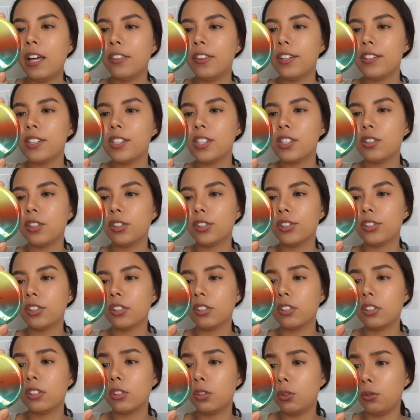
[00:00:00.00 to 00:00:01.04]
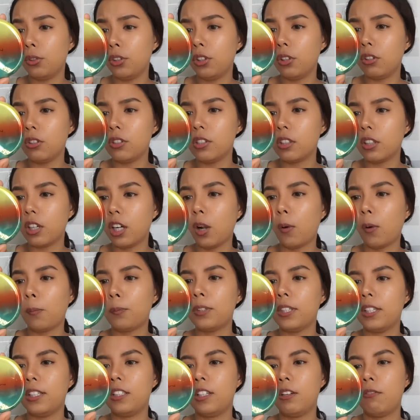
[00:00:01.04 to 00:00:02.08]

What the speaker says: This is their Studio Sculpting